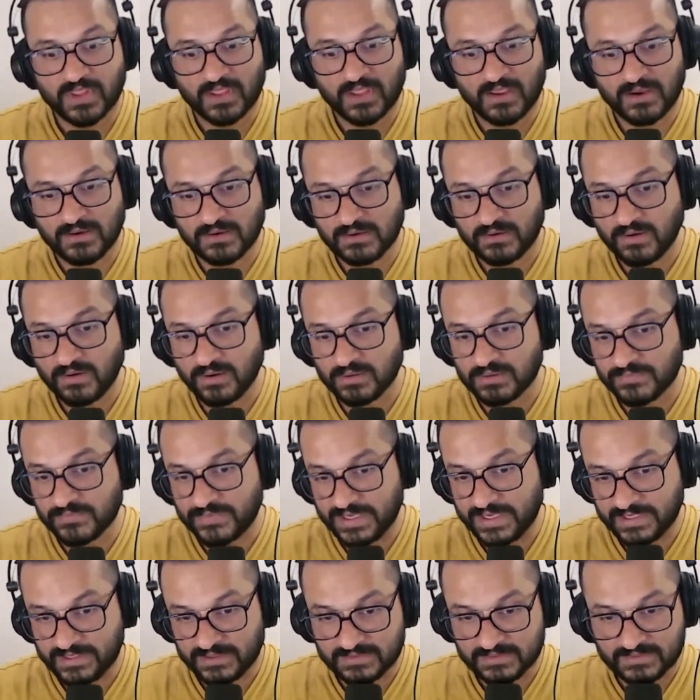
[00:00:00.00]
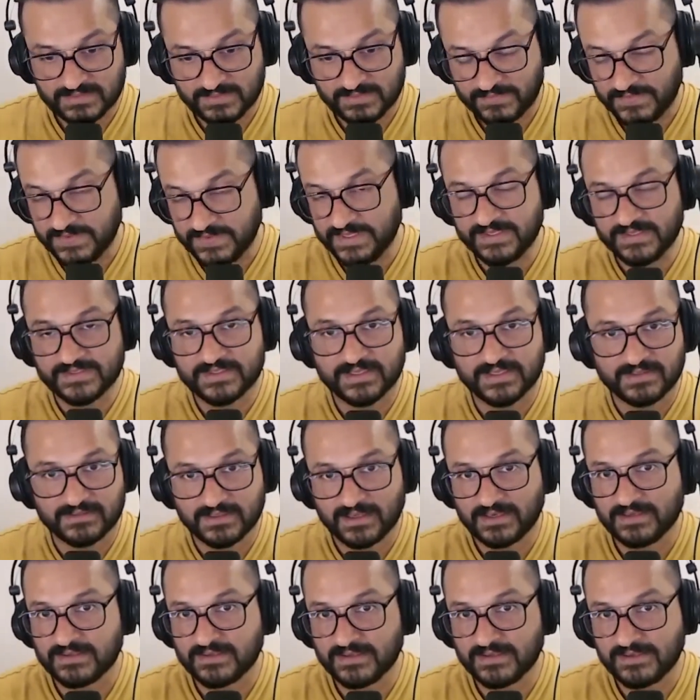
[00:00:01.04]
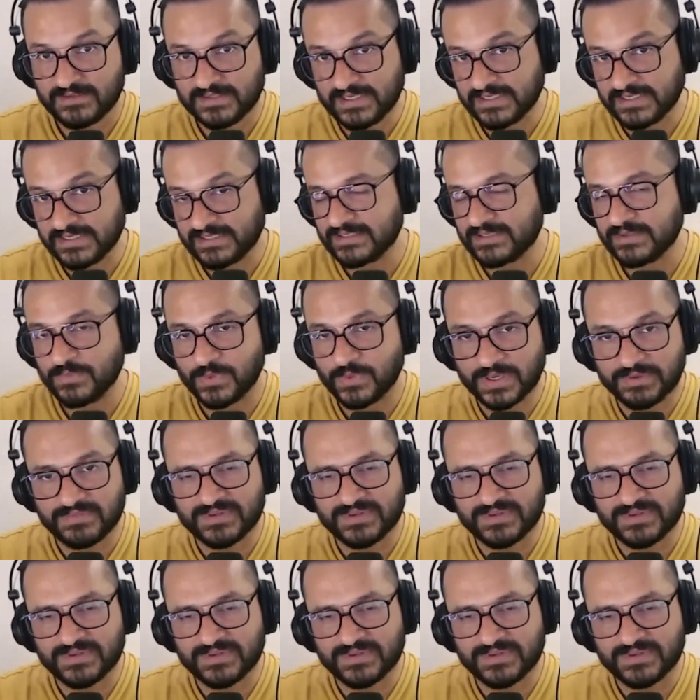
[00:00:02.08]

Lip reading: all the various fees and GST, whatever.